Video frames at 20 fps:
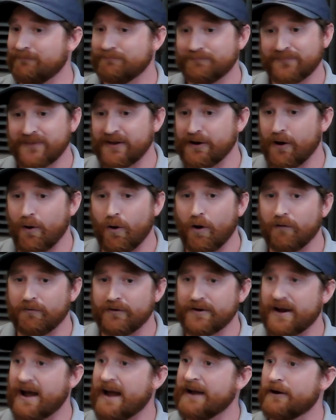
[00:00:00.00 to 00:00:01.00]

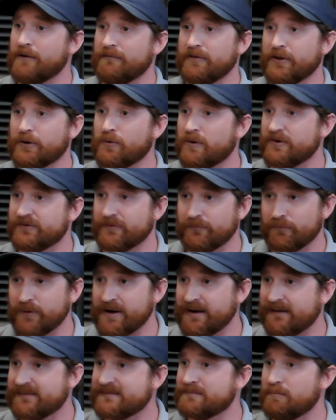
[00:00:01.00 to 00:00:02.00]
overnight, over the course of
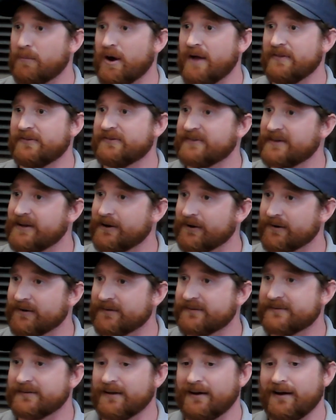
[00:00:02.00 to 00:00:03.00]
weeks, months,
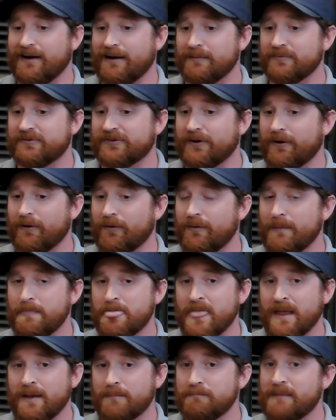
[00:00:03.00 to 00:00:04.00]
years. So
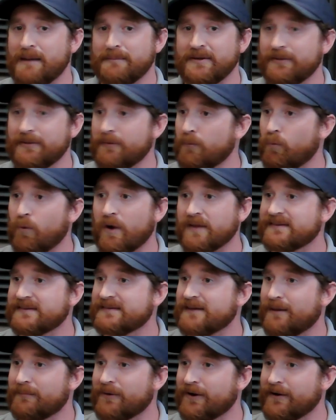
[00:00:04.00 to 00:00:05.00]
maybe one
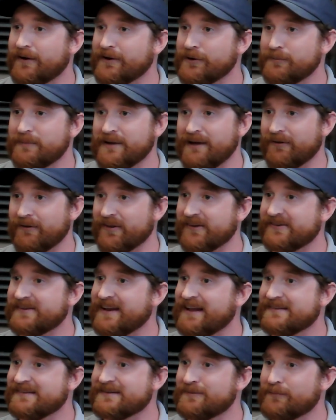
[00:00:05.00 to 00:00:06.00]
summer you'd be able to
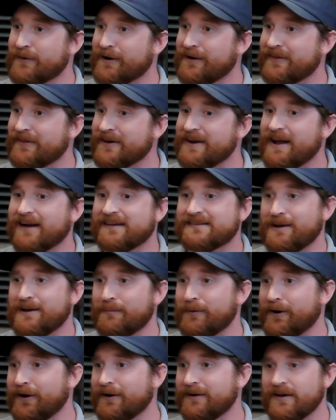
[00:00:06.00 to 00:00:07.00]
stand somewhere. The next
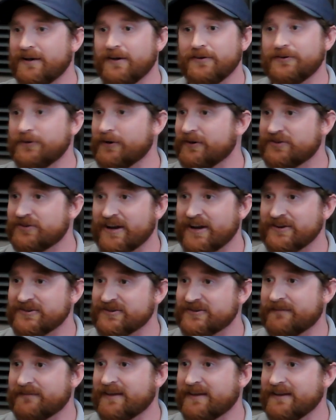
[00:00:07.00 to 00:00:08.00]
summer, due to
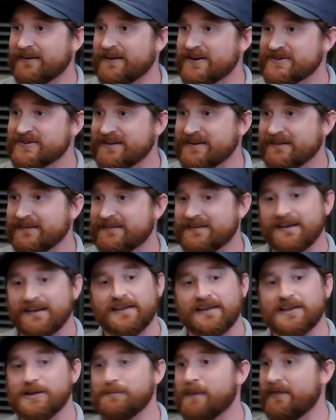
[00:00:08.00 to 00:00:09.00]
changes of conditions,
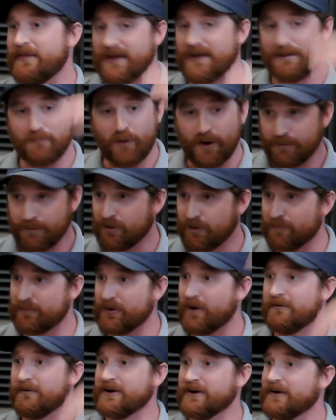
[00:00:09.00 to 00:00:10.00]
that water could be
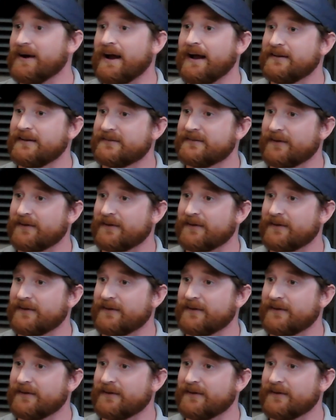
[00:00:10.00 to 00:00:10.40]
over your head. So